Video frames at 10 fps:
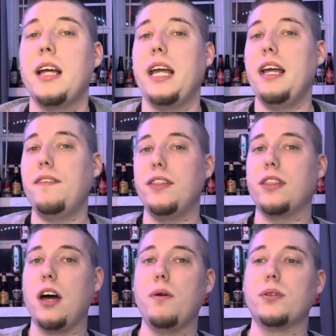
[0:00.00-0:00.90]
Even
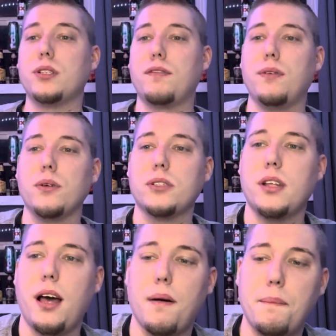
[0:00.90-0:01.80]
though it's a full
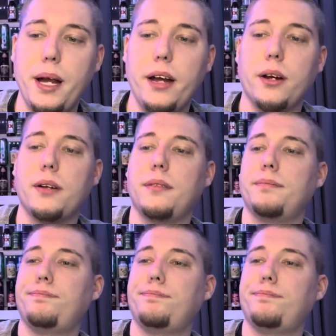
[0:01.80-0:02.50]
style beer,